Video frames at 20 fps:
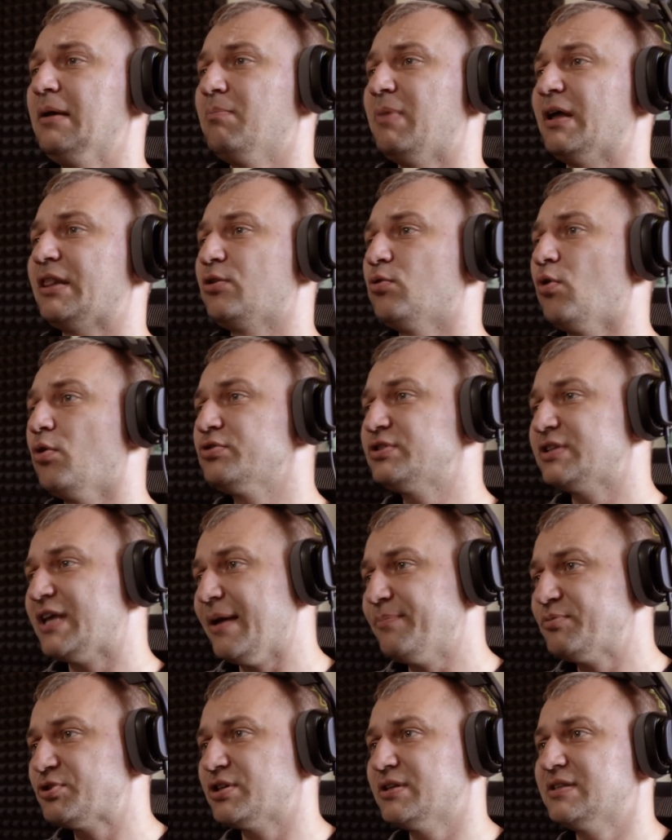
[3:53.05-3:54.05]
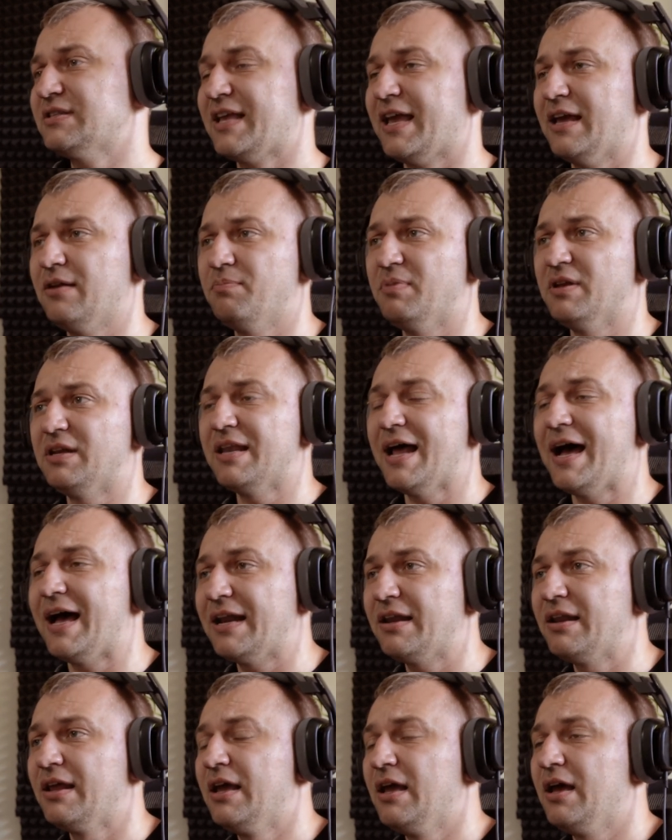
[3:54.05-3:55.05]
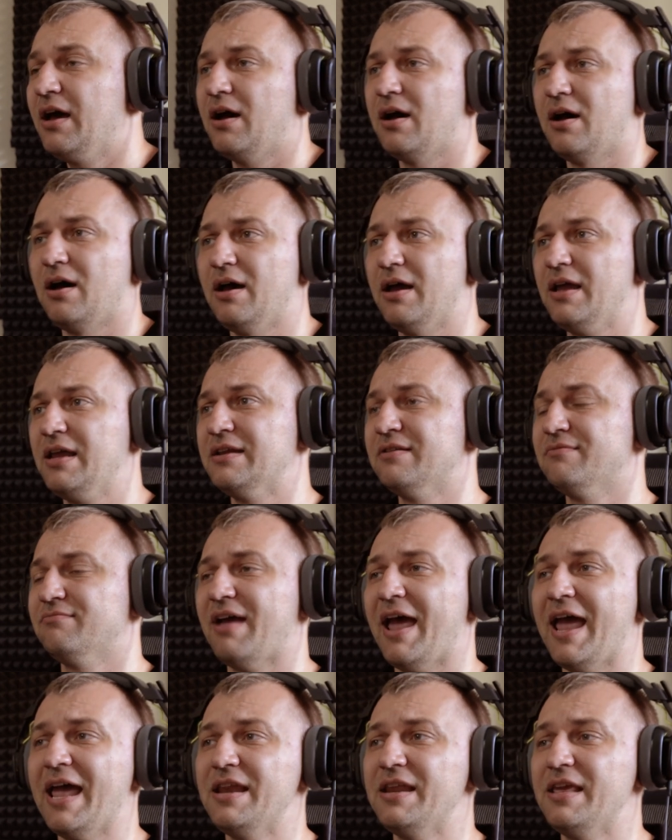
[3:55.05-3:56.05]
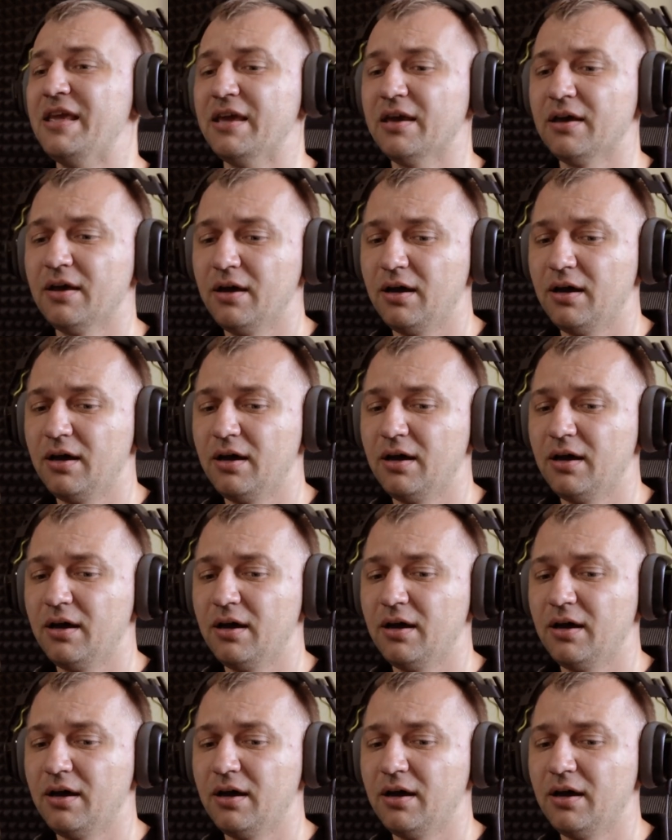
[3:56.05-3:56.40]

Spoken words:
but closed captions can be done in any